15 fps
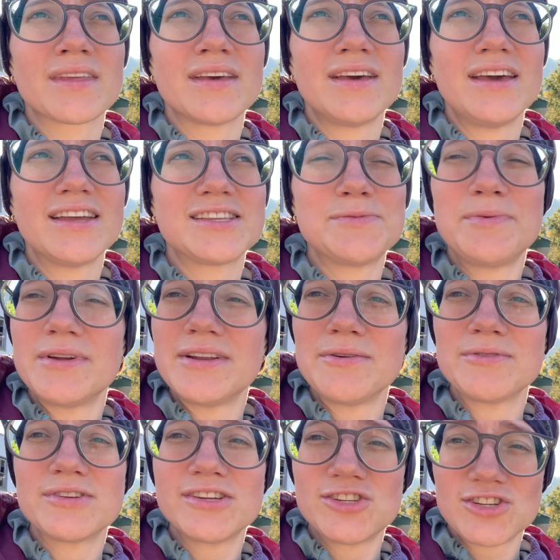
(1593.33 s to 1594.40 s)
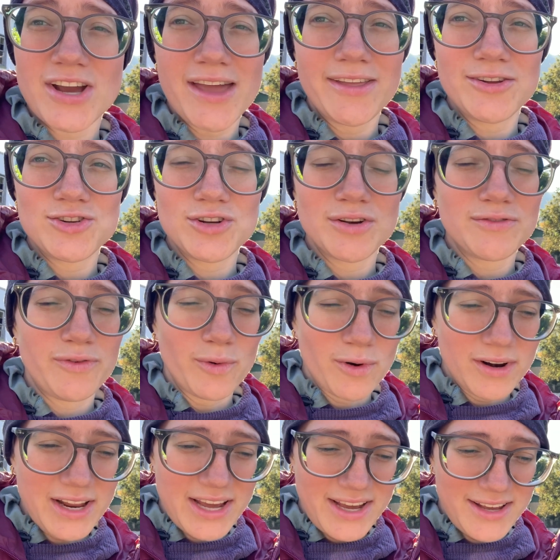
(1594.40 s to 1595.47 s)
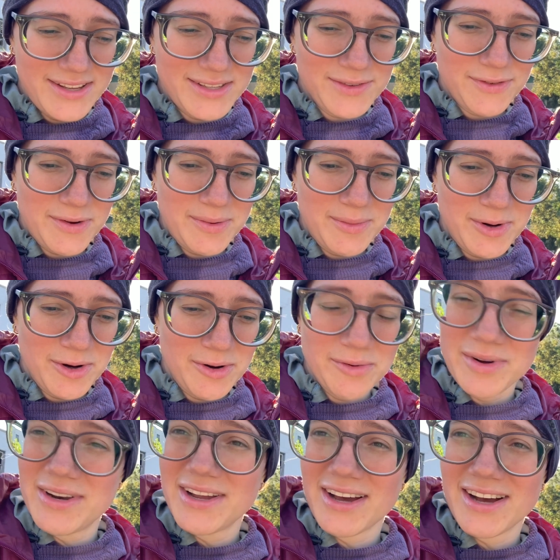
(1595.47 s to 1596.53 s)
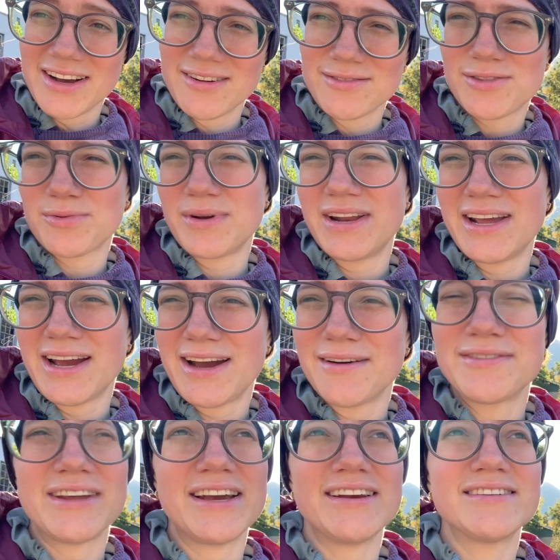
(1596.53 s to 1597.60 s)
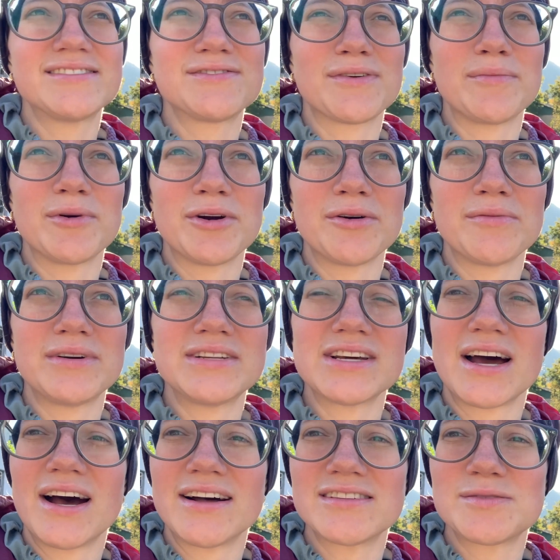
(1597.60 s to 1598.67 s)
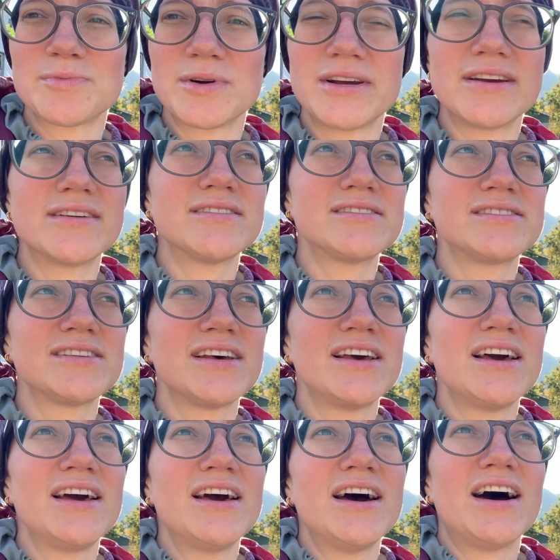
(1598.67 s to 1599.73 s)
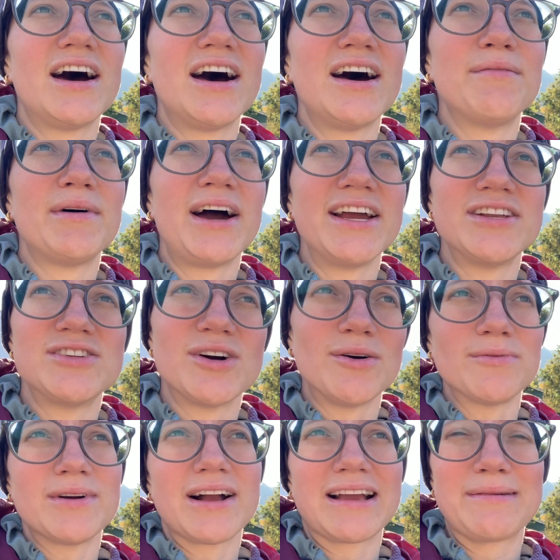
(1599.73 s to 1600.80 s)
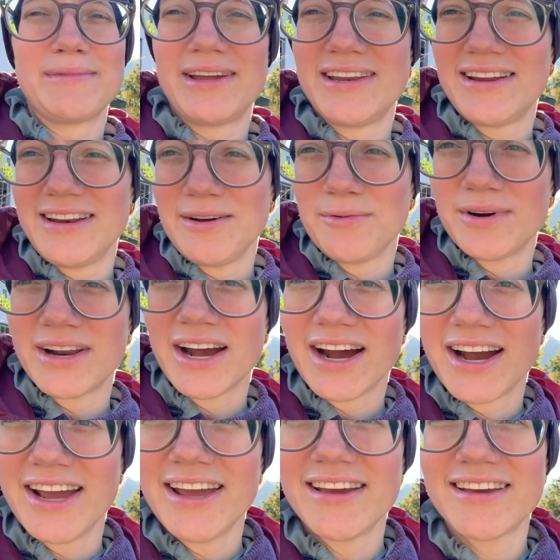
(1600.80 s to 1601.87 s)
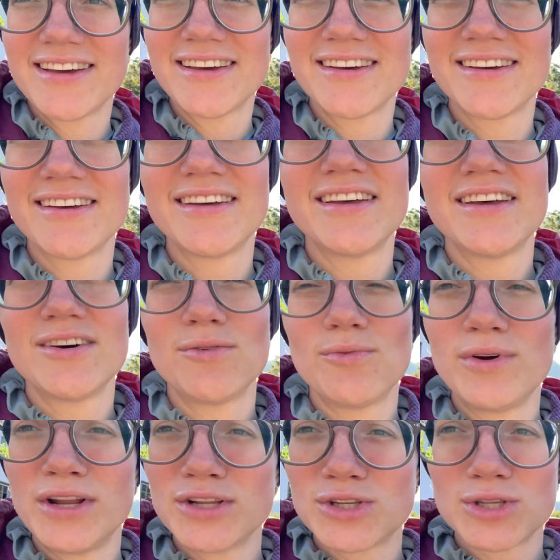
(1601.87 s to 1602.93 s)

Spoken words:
It was a challenging 4 days from Irwin to 3.5 days from Irwin to Hot Springs. I don't recommend anyone hike when it's